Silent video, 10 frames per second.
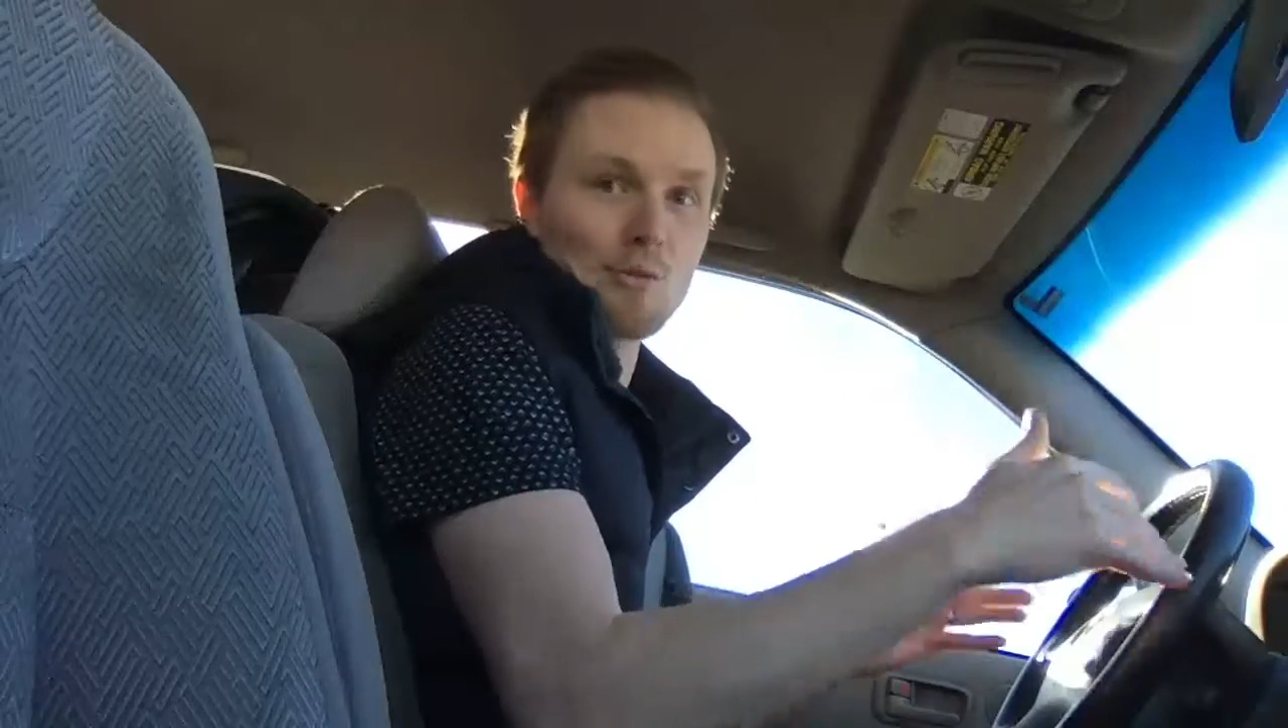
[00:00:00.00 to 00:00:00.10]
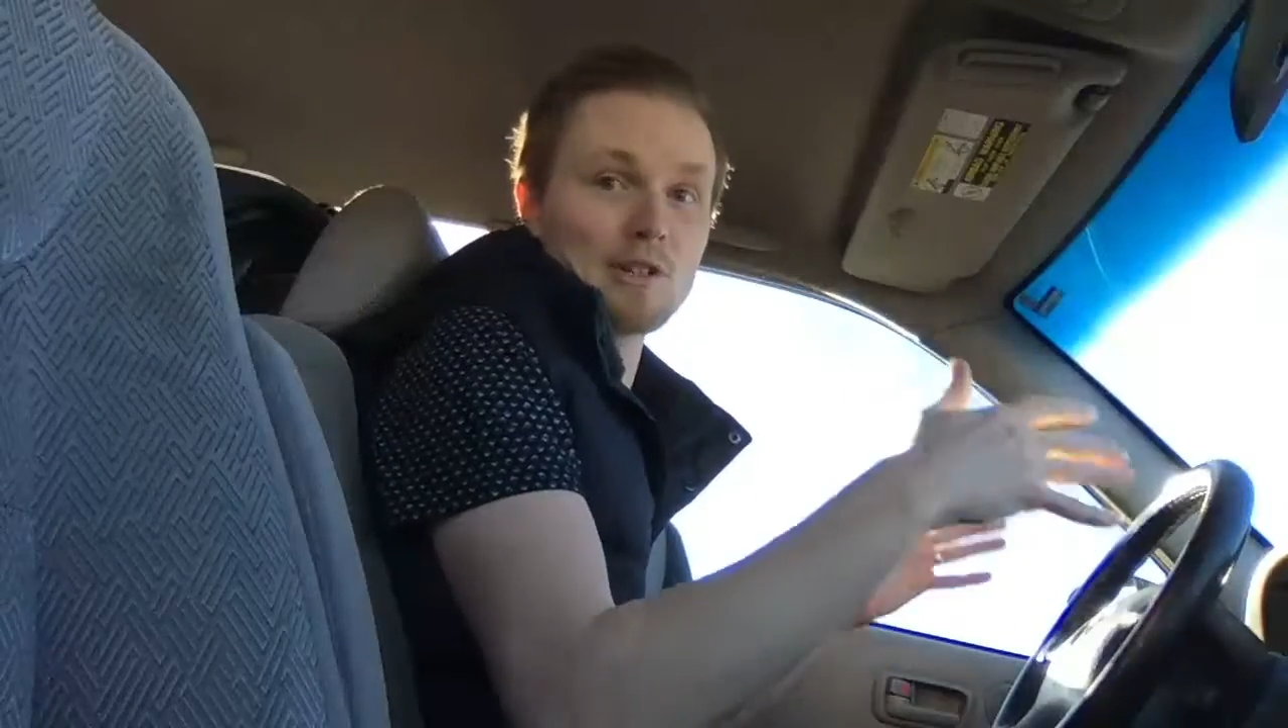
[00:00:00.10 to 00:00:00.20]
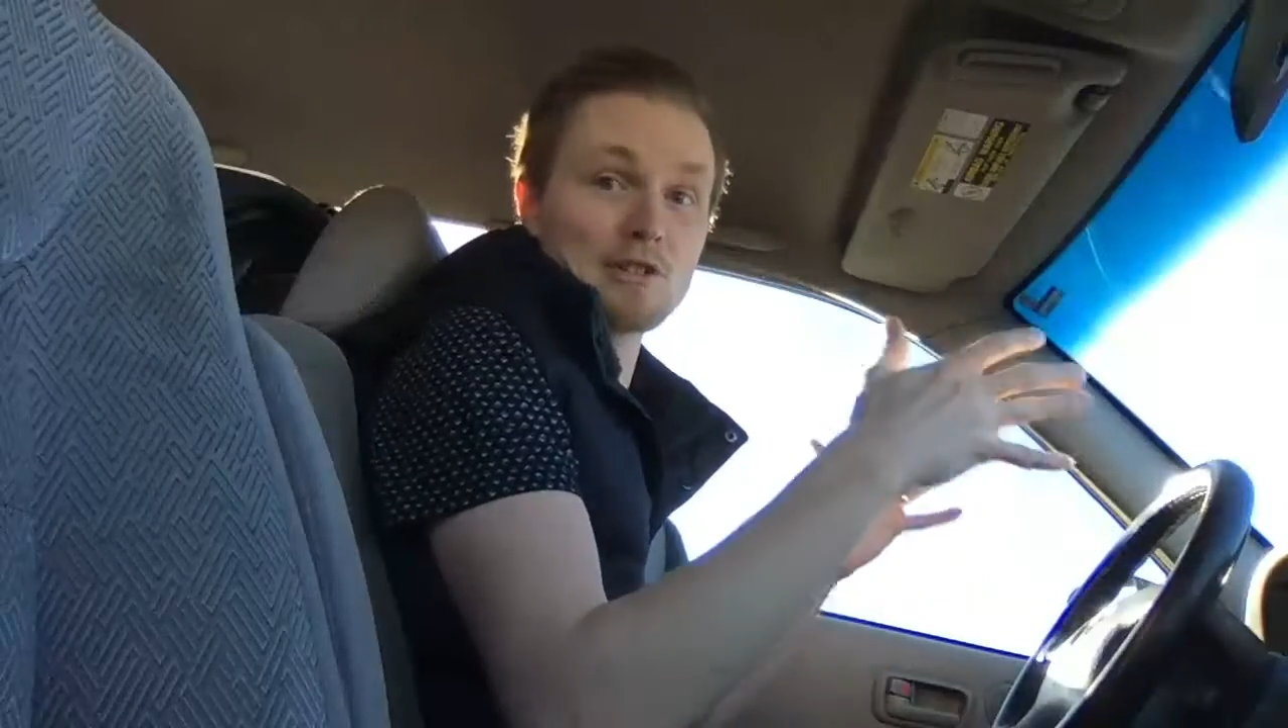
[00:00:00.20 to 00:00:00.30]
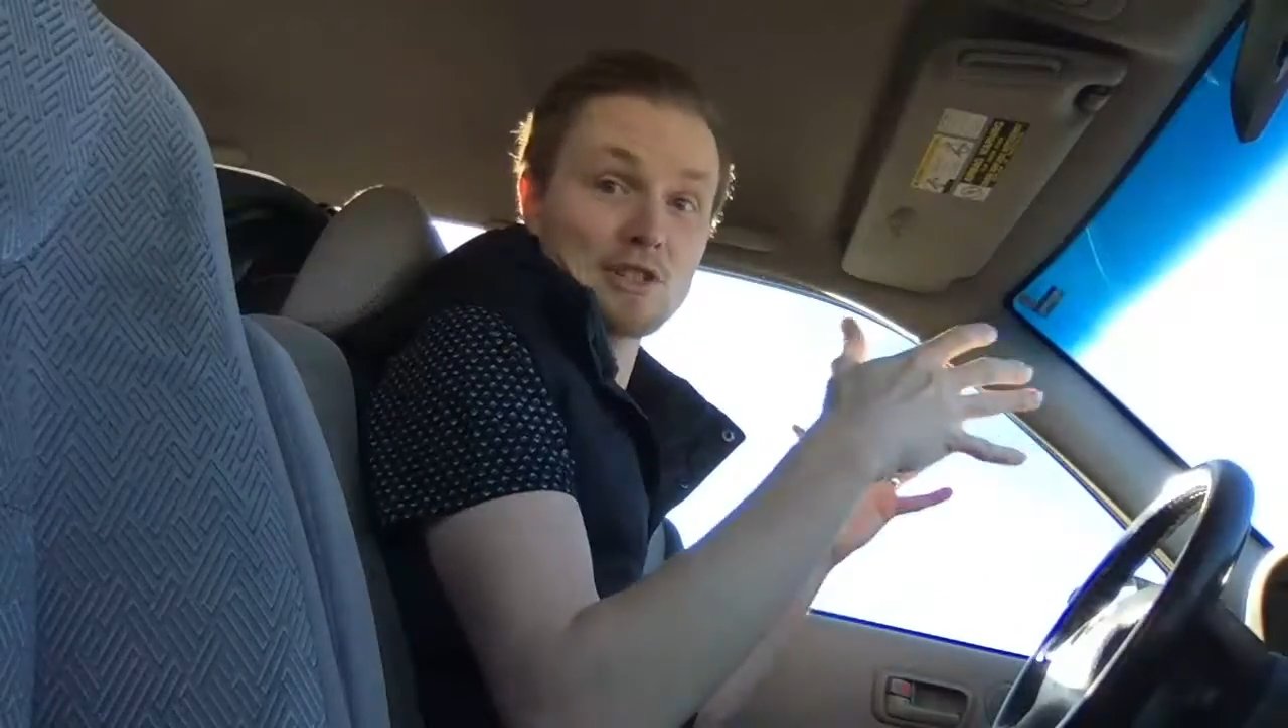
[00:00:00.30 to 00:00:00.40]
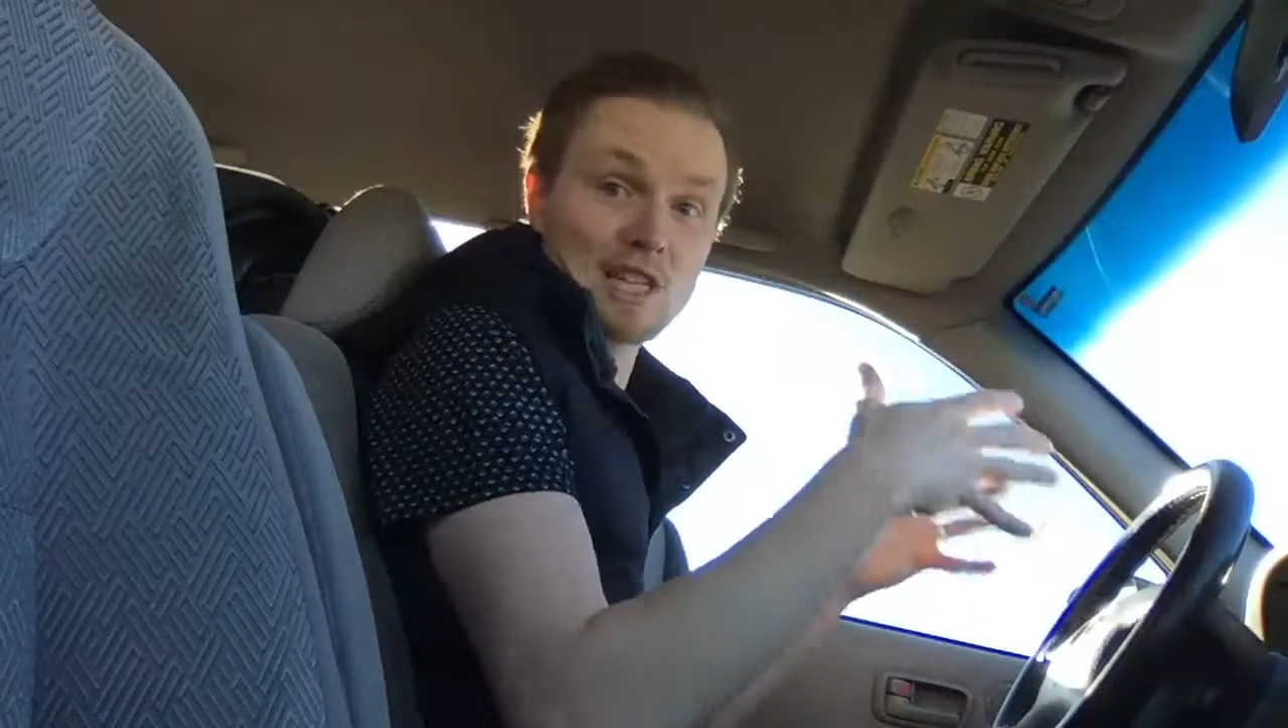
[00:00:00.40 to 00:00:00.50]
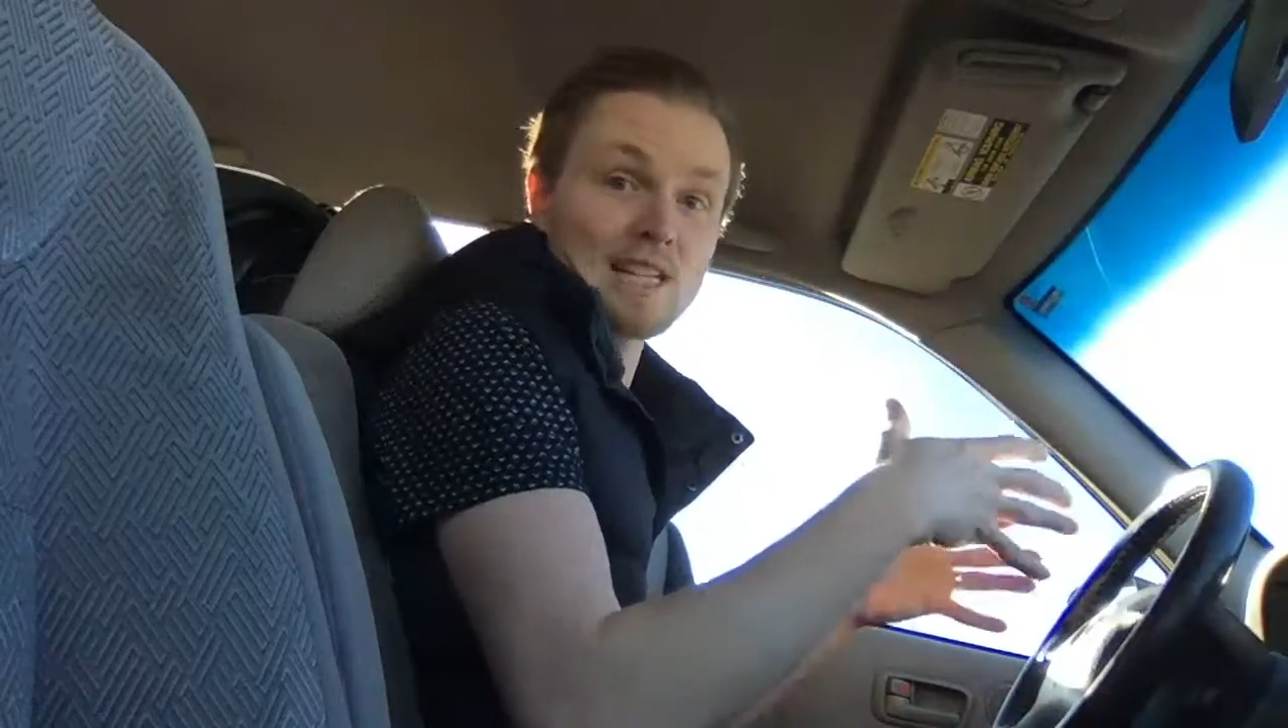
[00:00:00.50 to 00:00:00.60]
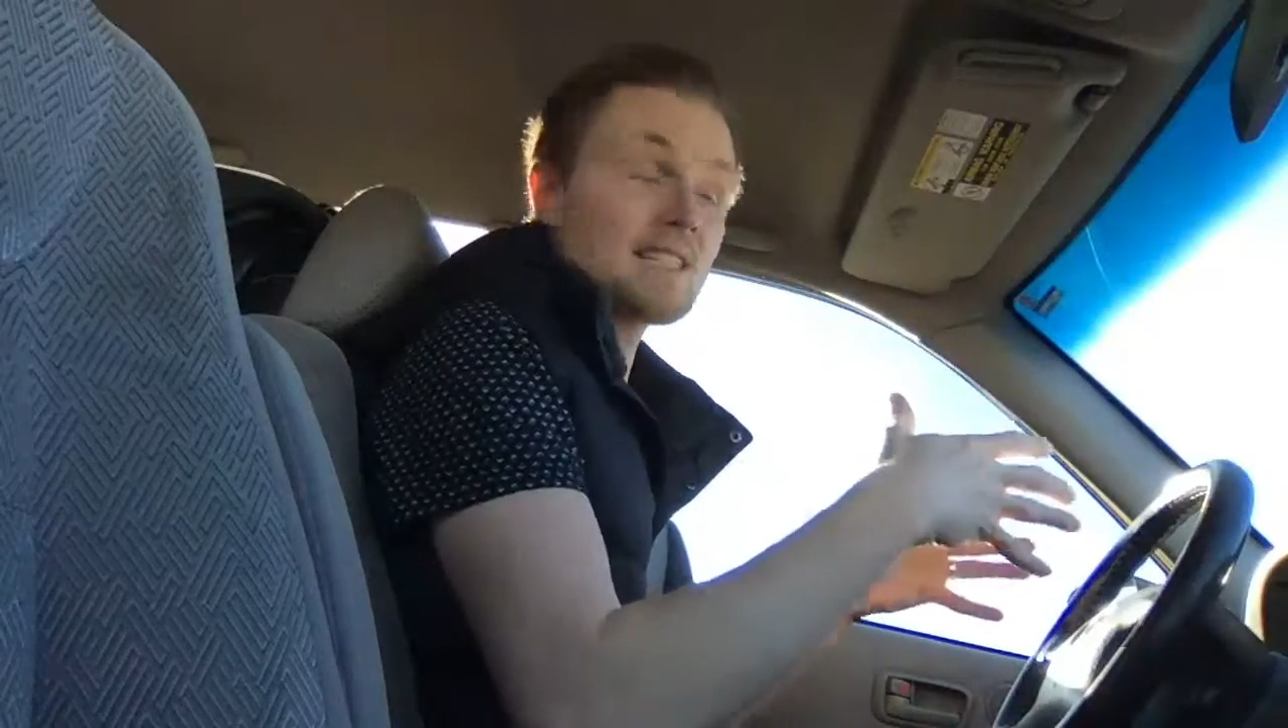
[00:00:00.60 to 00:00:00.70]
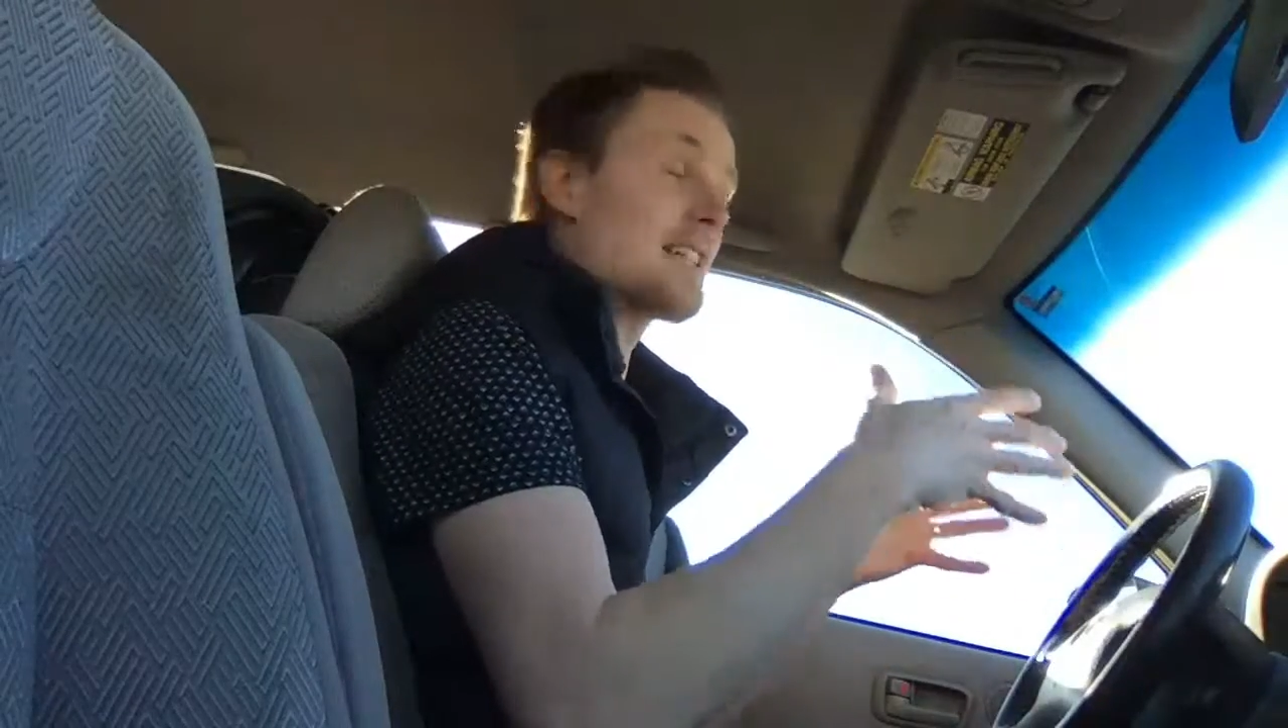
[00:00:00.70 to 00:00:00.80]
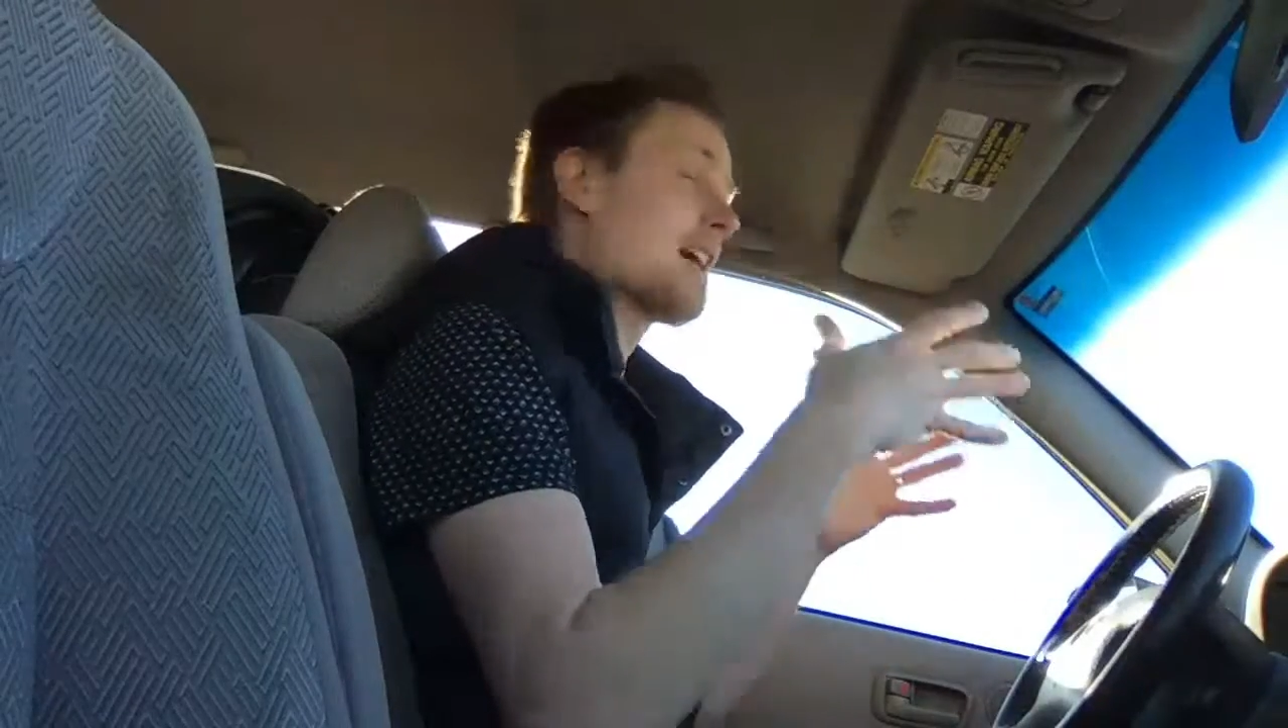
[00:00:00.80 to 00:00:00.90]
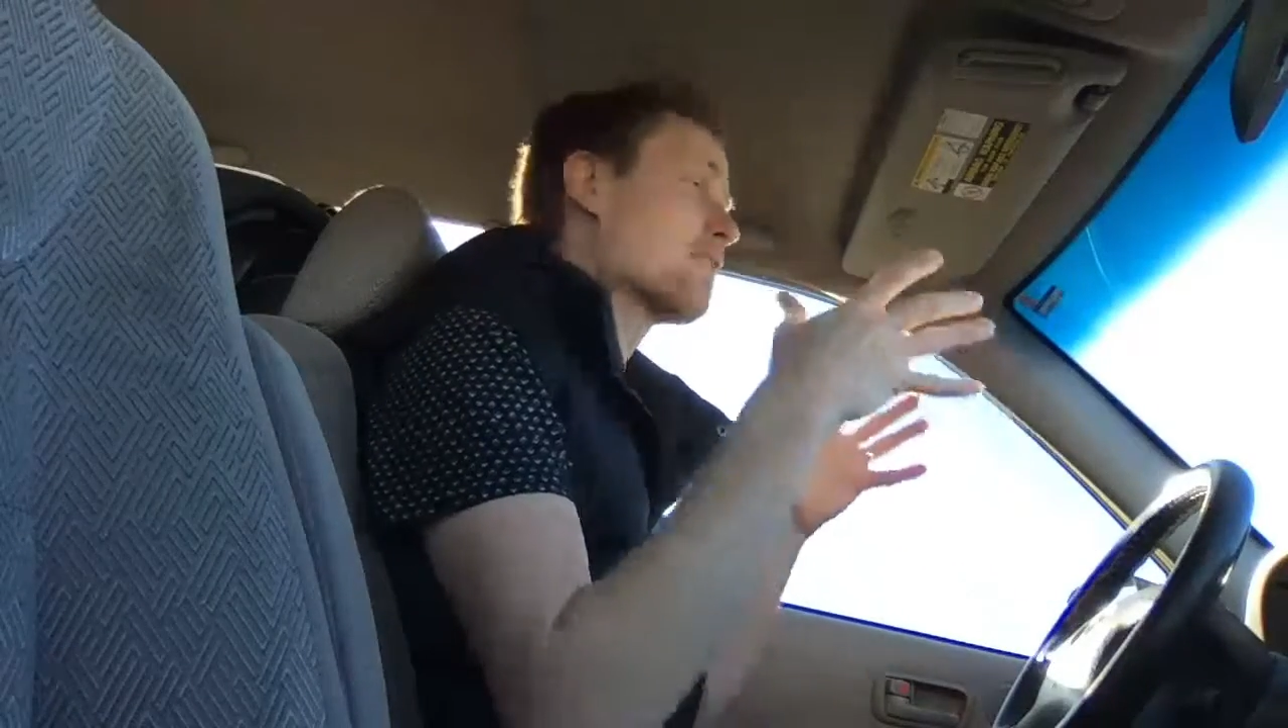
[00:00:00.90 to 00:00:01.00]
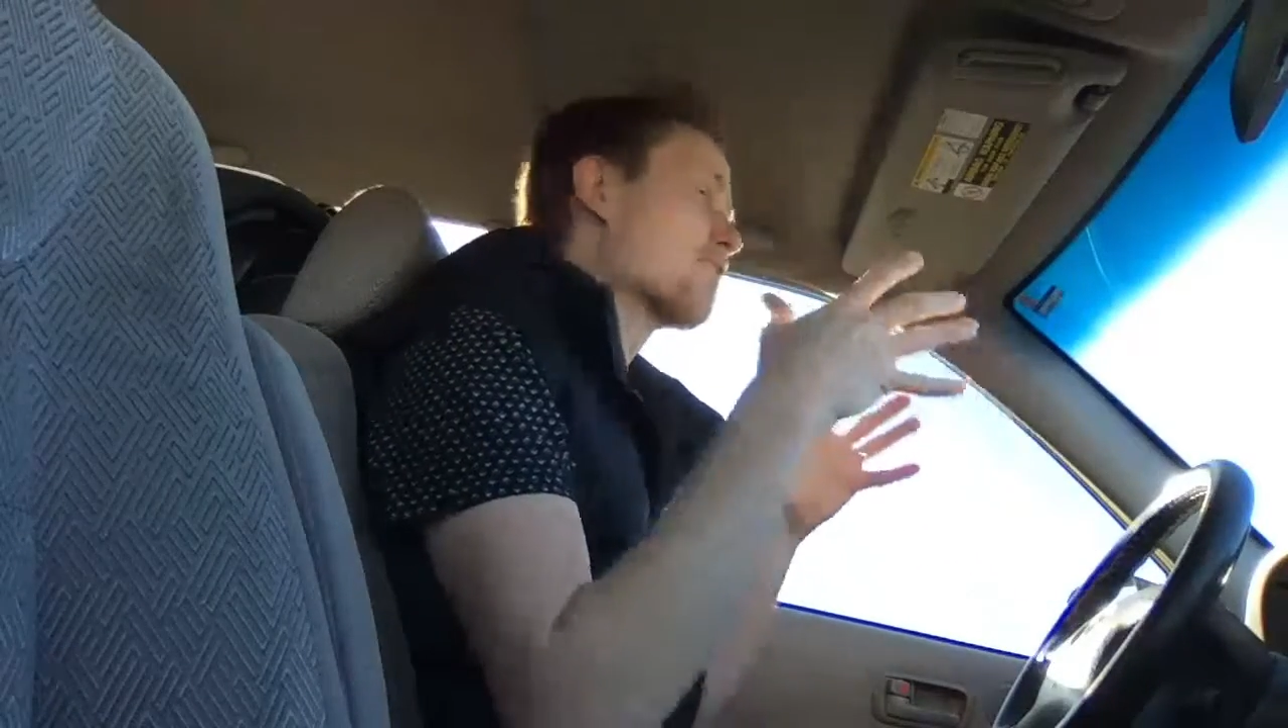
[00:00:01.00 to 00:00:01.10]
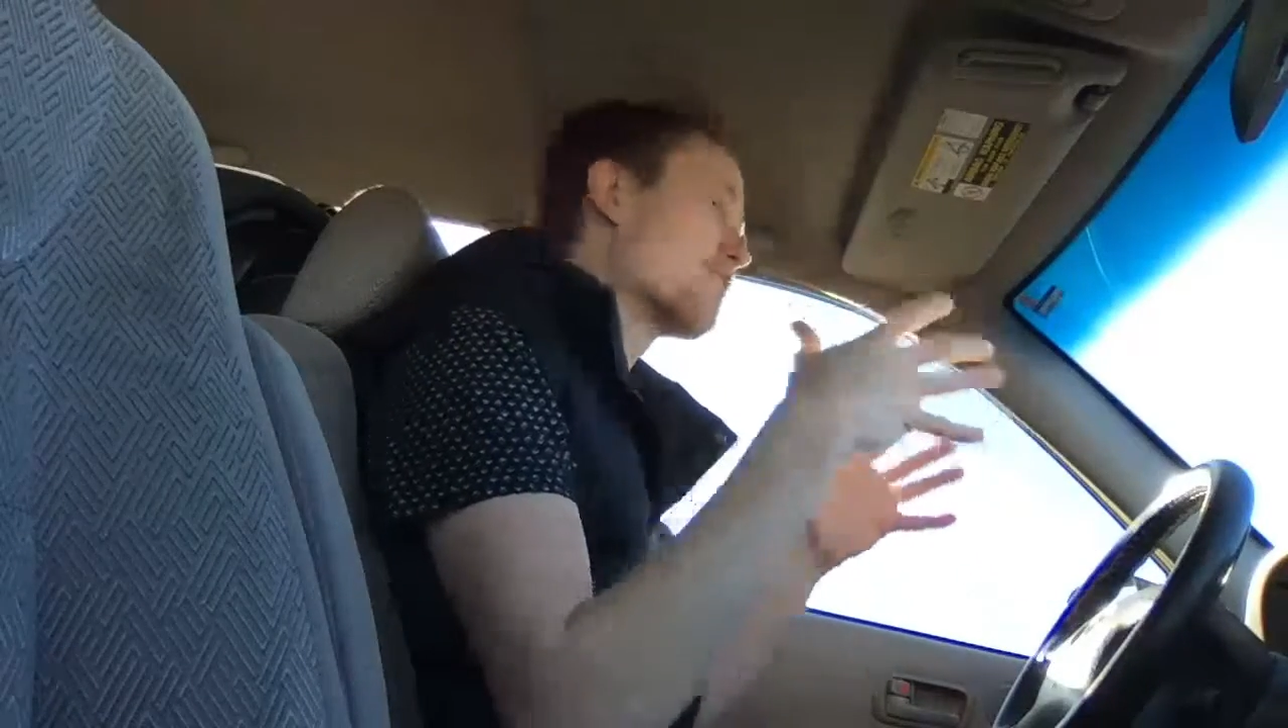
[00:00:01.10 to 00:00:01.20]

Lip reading: when you're sitting down